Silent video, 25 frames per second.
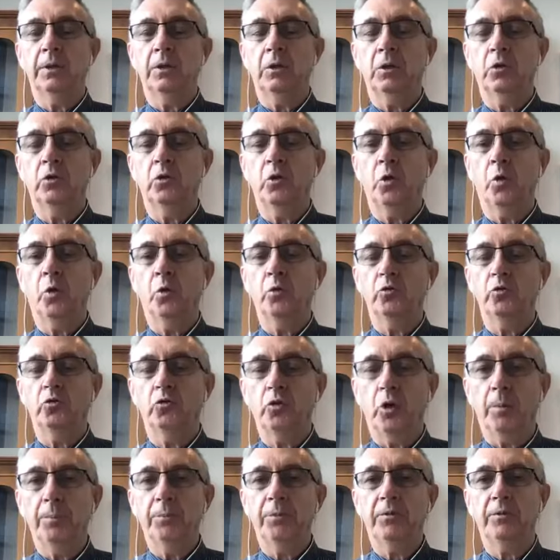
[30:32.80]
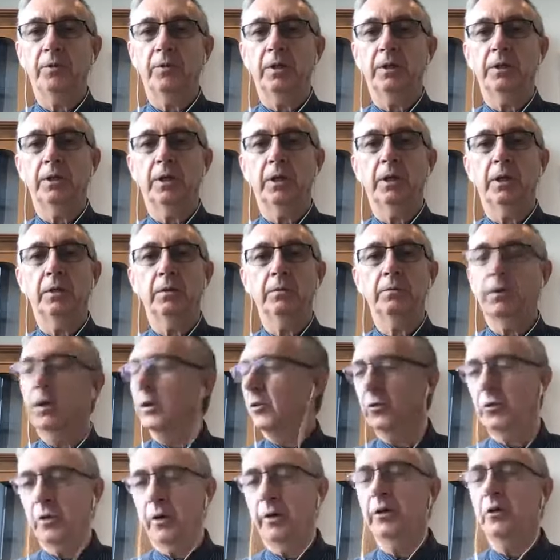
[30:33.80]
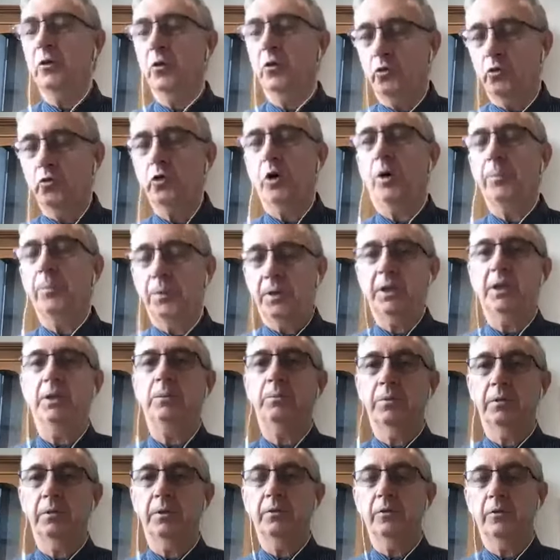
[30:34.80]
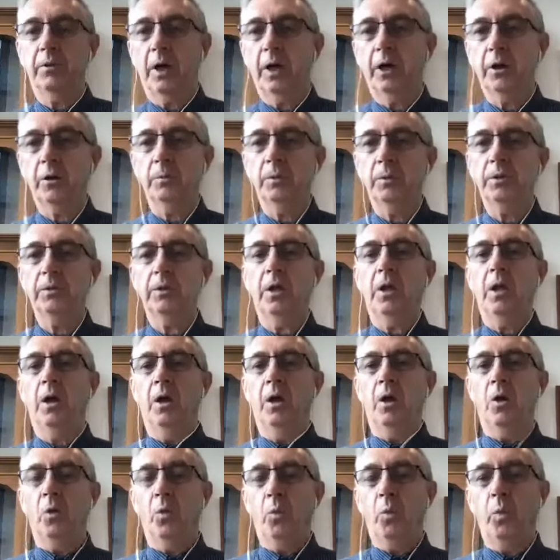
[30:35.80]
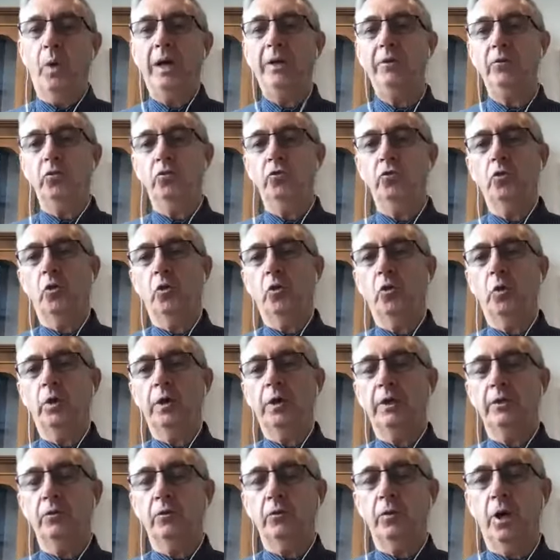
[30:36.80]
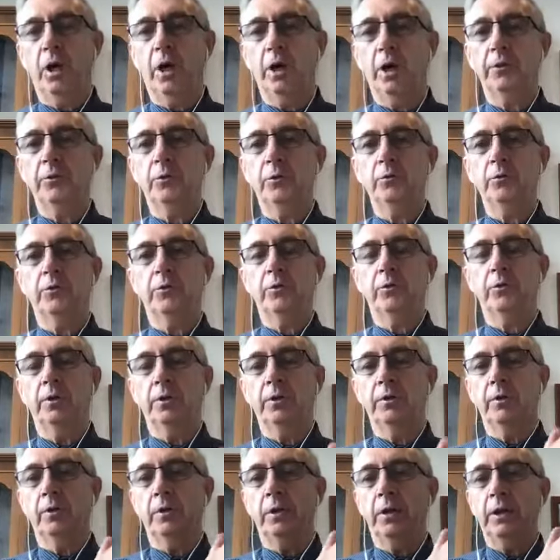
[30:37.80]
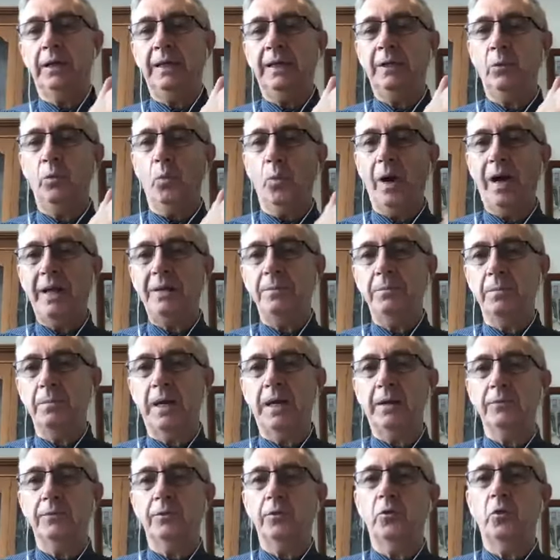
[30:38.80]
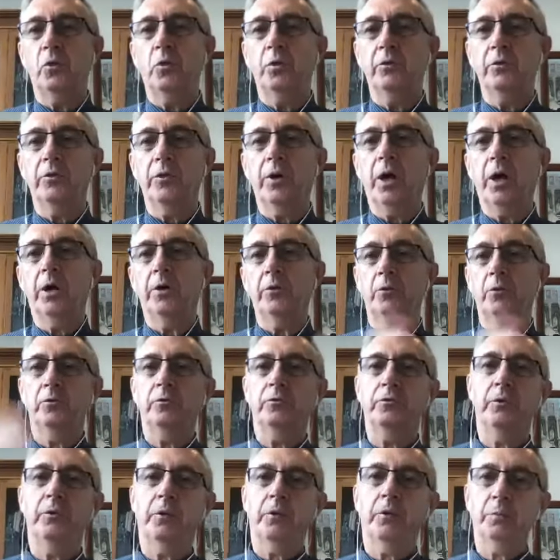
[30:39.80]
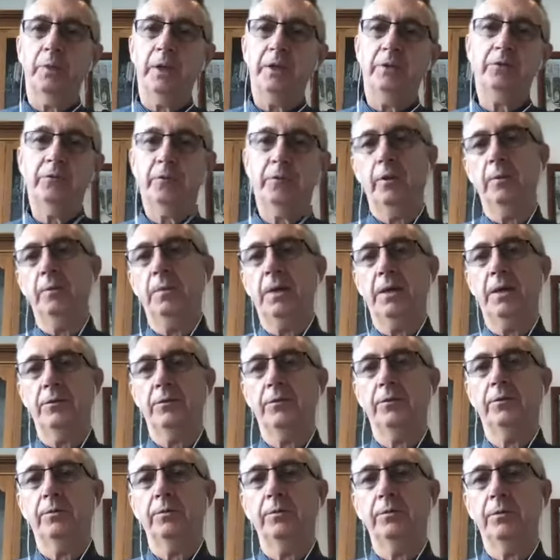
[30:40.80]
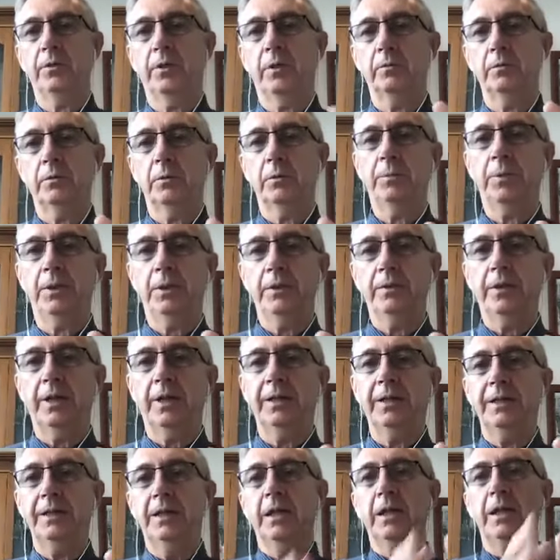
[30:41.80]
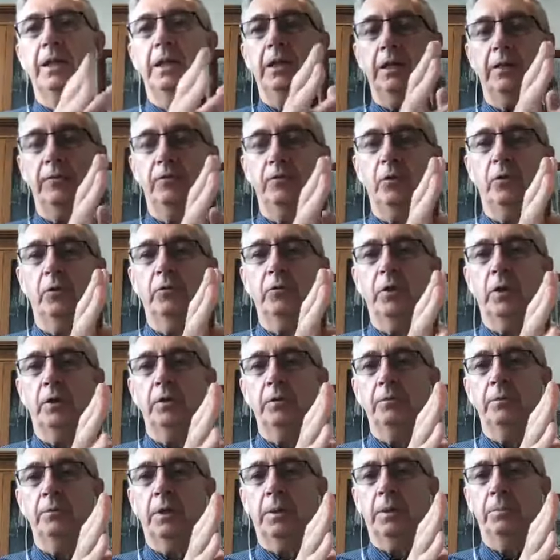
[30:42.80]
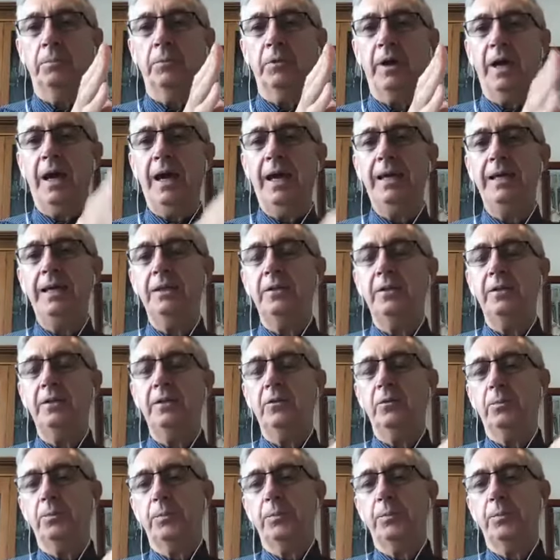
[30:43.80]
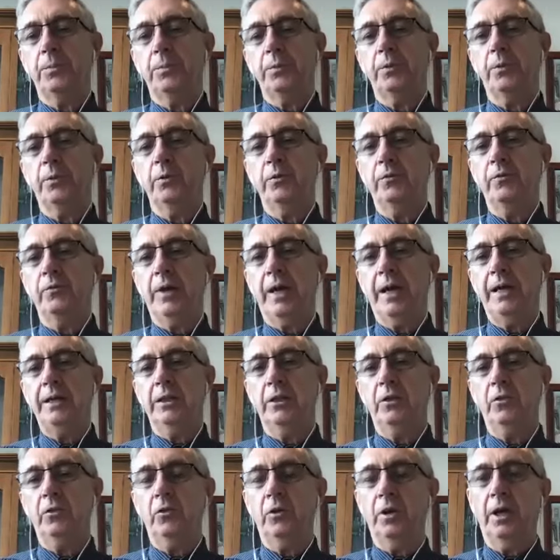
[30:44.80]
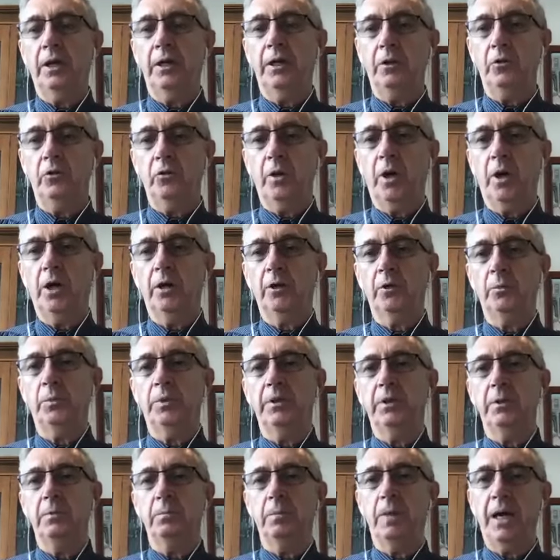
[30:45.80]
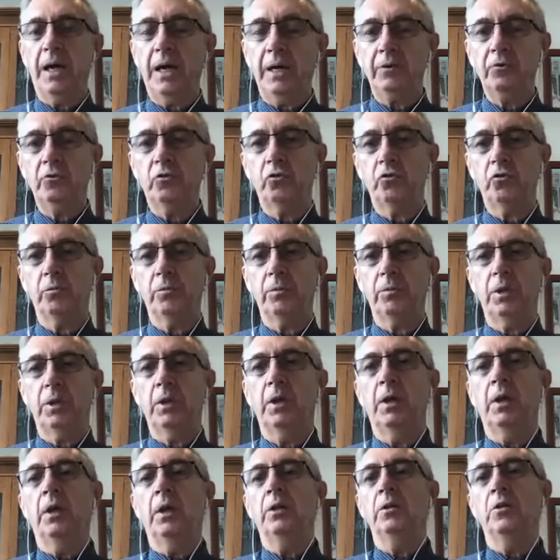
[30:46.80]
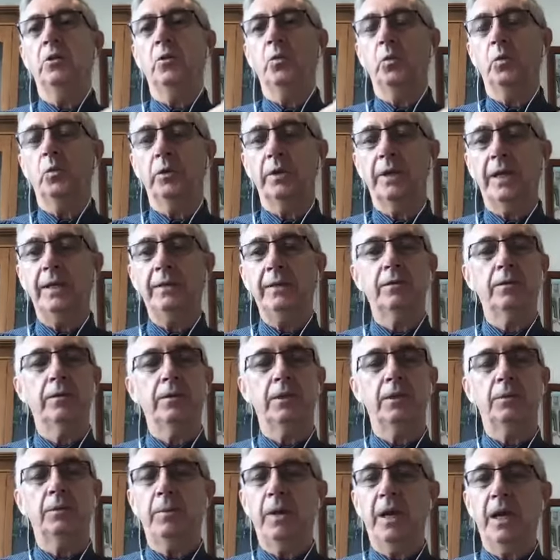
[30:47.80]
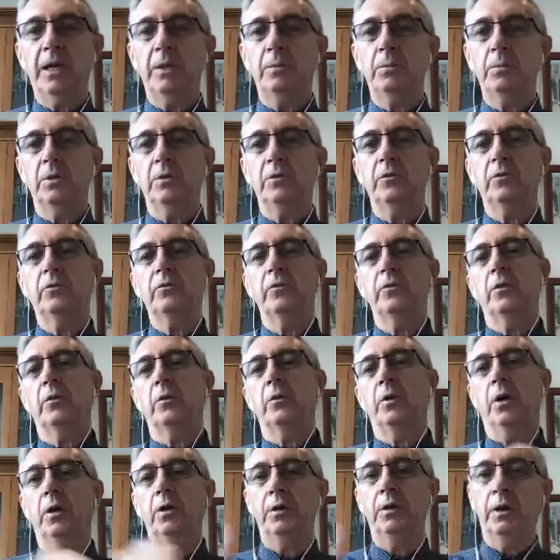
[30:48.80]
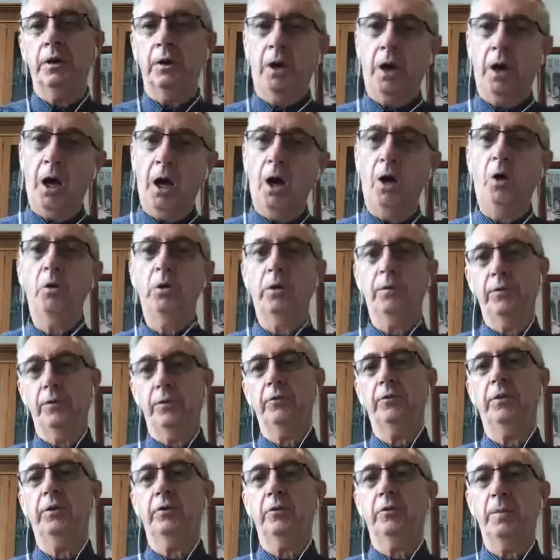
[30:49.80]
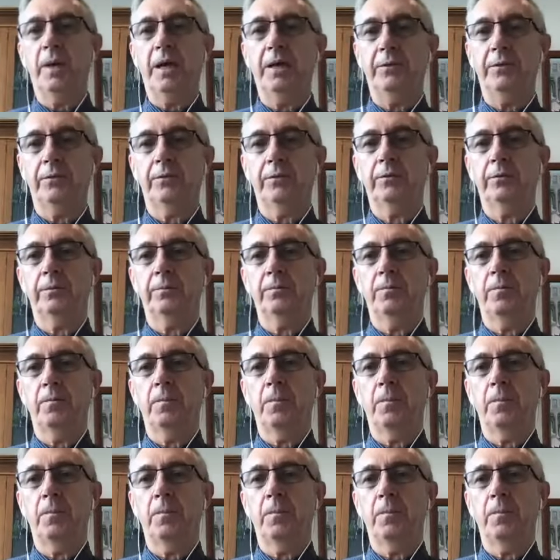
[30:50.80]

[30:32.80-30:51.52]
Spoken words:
JobKeeper entitlement. Once you're entitled in 1 month, you're entitled for the rest of the months. So I'll repeat that. If you've obtained proof and an entitlement in March, you will get the payments for the whole of the 6 months.